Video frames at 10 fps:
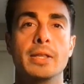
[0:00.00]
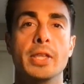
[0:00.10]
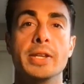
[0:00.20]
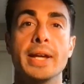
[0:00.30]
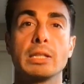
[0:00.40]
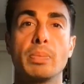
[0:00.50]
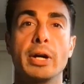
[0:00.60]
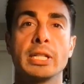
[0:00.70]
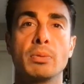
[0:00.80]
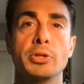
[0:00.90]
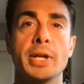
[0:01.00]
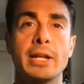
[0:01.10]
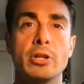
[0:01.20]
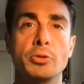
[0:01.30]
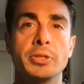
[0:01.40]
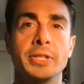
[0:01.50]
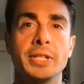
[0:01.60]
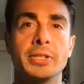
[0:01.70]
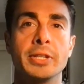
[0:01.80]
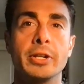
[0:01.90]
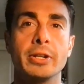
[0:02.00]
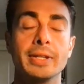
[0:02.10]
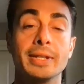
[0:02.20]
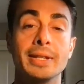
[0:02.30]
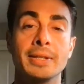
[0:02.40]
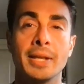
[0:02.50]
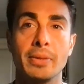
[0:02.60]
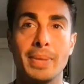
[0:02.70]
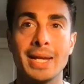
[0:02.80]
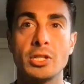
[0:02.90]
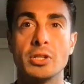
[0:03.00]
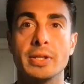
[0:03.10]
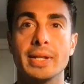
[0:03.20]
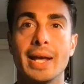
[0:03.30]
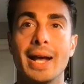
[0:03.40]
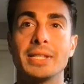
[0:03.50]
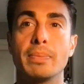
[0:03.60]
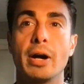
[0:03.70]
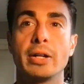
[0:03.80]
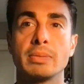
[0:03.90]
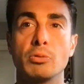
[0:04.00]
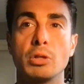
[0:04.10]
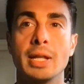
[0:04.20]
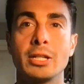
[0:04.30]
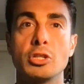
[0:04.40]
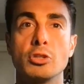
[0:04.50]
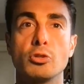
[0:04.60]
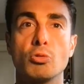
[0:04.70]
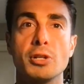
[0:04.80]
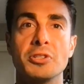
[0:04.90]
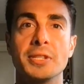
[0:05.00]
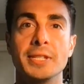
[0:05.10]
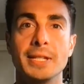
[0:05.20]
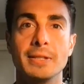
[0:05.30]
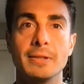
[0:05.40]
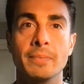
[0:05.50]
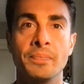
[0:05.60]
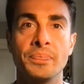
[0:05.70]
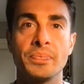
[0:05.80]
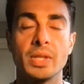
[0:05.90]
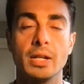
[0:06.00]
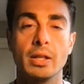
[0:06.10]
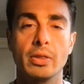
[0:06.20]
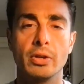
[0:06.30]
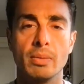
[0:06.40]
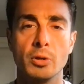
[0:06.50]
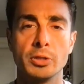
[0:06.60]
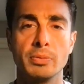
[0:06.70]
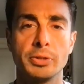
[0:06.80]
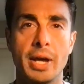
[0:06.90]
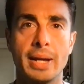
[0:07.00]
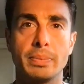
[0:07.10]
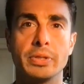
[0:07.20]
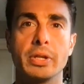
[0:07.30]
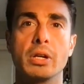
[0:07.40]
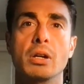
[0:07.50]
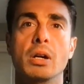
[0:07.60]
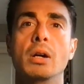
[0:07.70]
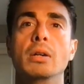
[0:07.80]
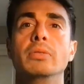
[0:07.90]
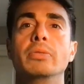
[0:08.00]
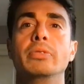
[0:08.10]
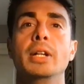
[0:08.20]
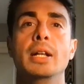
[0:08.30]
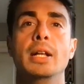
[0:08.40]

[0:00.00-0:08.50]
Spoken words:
The next possible diagnosis to consider is that the patient has a possible glycogen storage disease. There are multiple types of